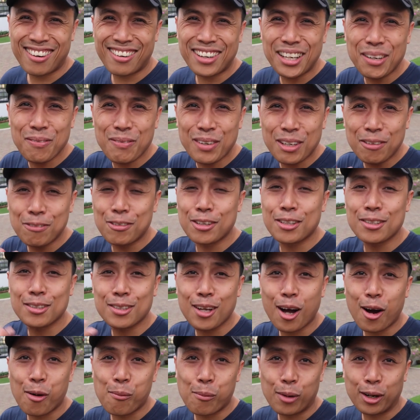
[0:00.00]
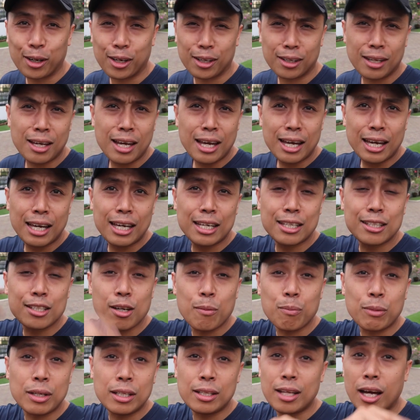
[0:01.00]
I really believe the stock market is
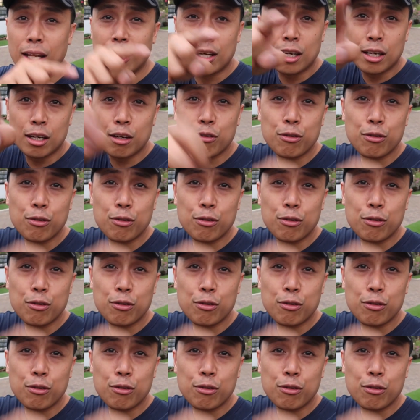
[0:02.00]
something that